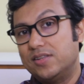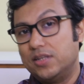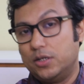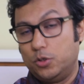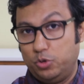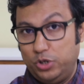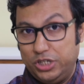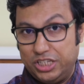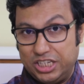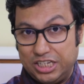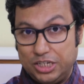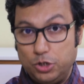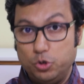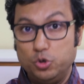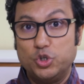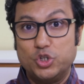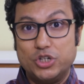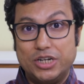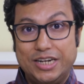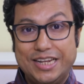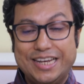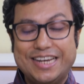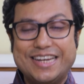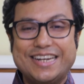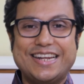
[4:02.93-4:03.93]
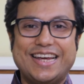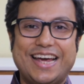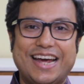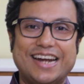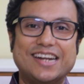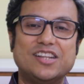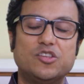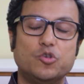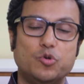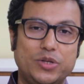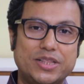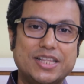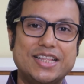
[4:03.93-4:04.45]
and which usually it
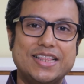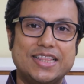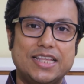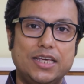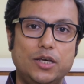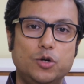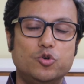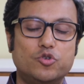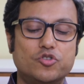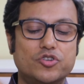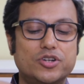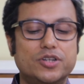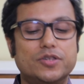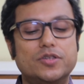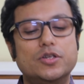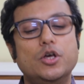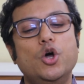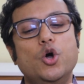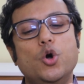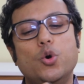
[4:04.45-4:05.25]
gets within the uterus.